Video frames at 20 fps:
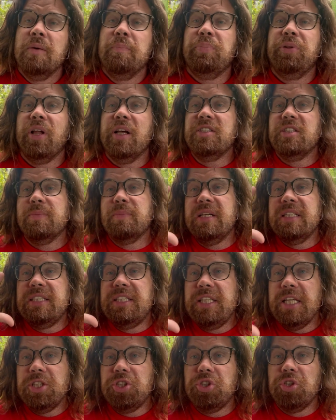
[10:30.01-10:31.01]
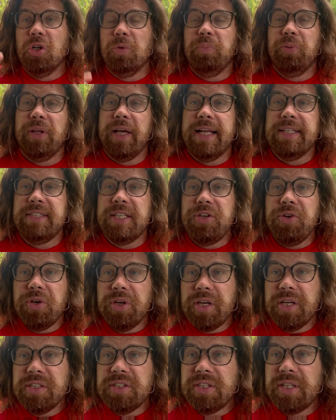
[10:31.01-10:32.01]
plus some additional plants that you
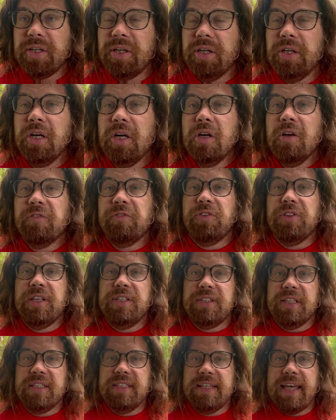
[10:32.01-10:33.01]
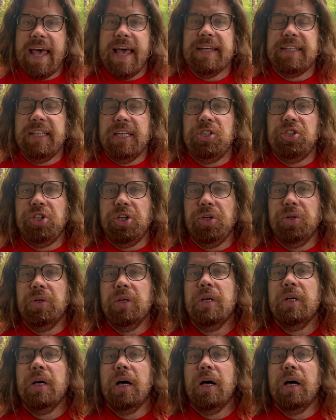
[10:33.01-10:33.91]
can consider for this exact issue.